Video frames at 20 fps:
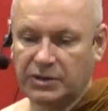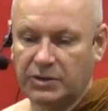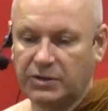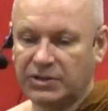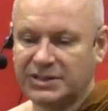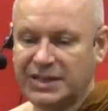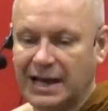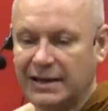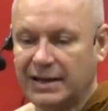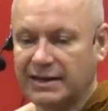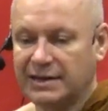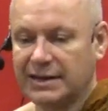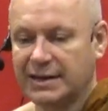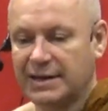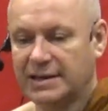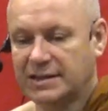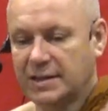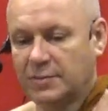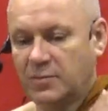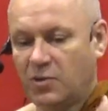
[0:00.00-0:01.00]

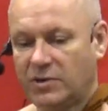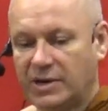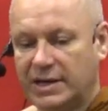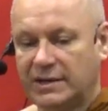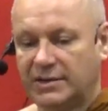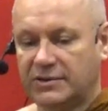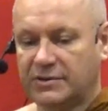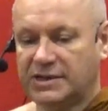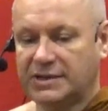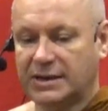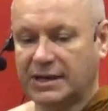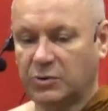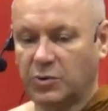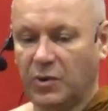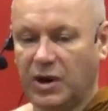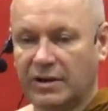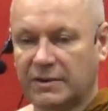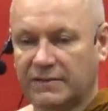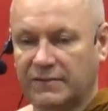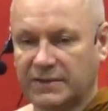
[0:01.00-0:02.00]
Causality is the more interesting
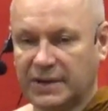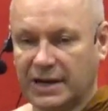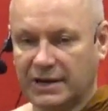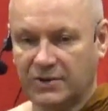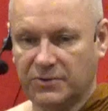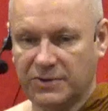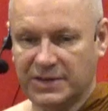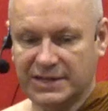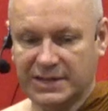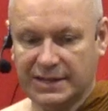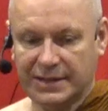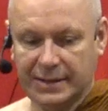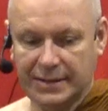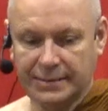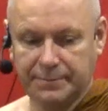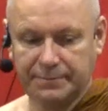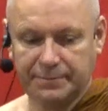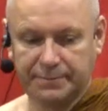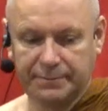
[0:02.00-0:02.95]
one for that reason here.